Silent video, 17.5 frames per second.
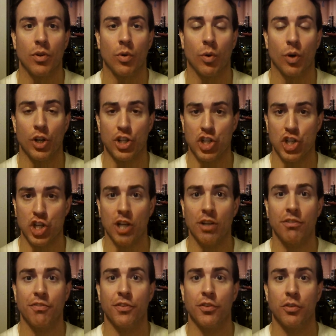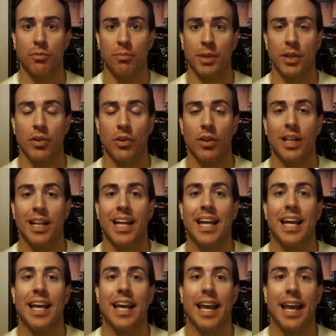or a junk food meal
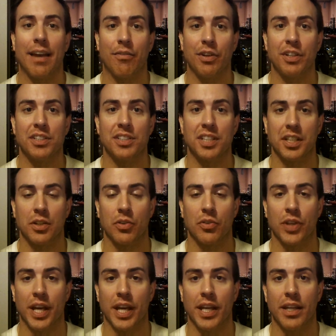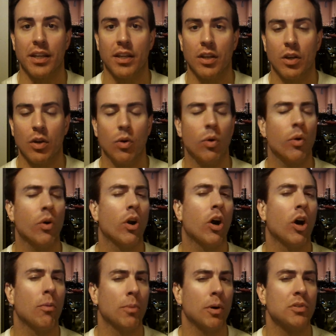every single day, or
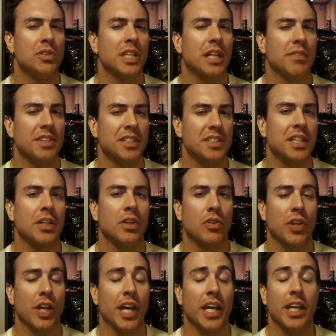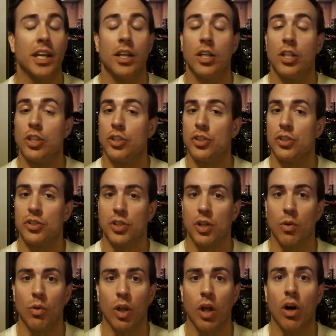almost every single day,
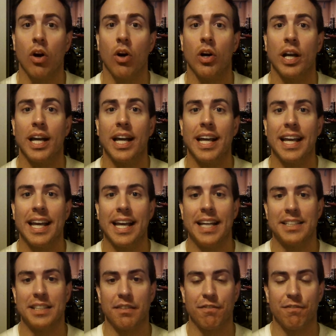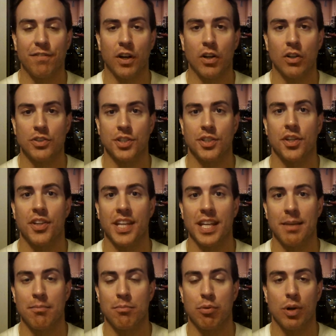so long as it falls under
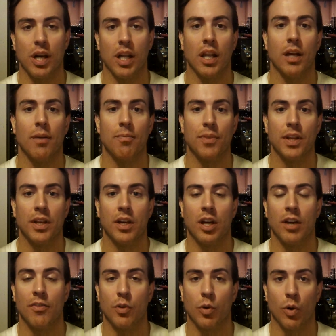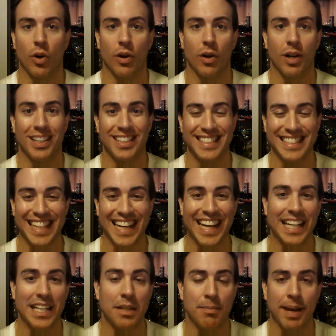the umbrella of your
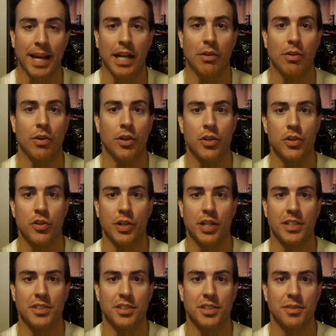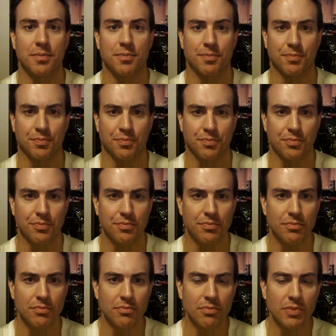assigned macronutrients.
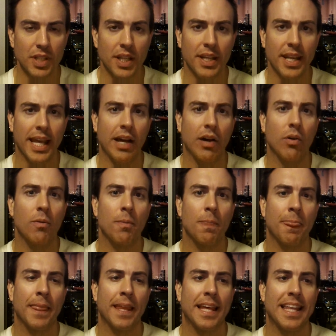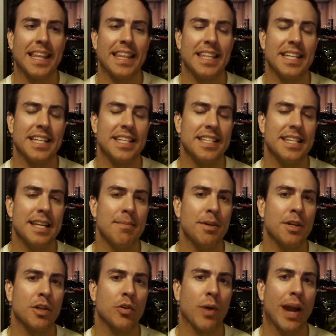Now, the
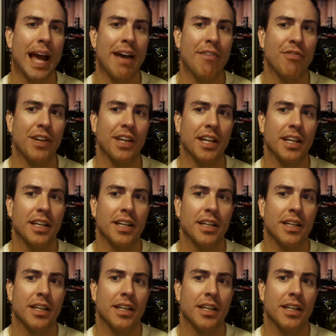demographic